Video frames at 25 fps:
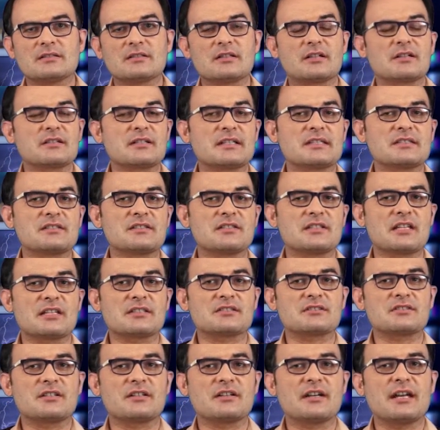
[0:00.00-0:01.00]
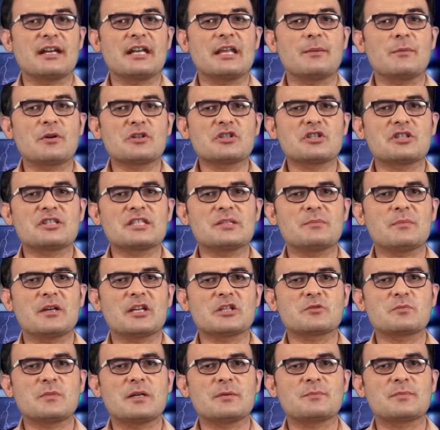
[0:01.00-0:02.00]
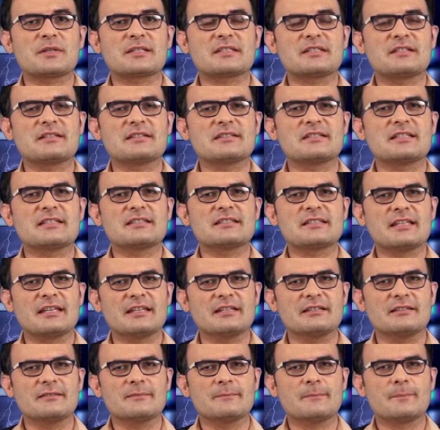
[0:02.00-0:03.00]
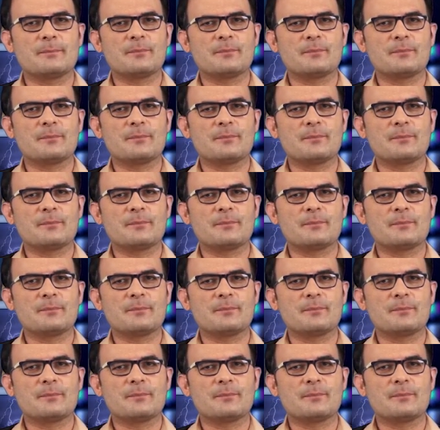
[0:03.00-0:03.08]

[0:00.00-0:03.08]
Turkey's Disaster and Emergency Management Presidency said.